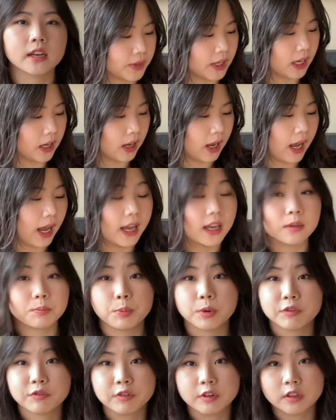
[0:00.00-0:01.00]
I
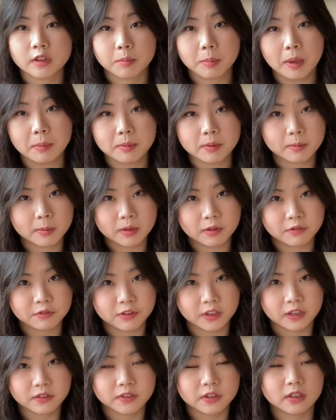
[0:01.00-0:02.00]
prefer the peppermint
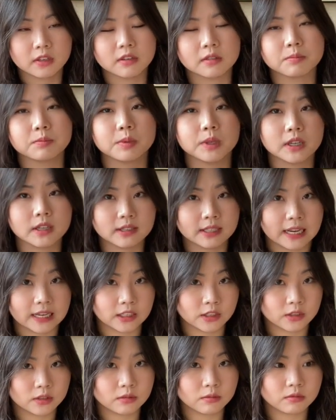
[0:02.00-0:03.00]
flavor because I
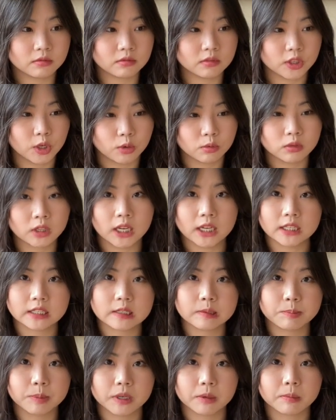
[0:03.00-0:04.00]
don't like
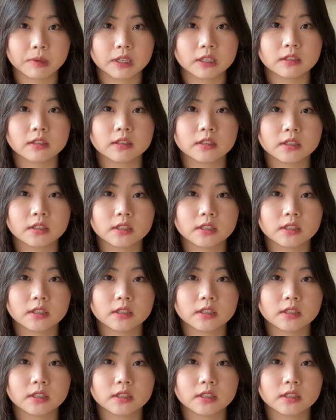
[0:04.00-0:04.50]
spearmint.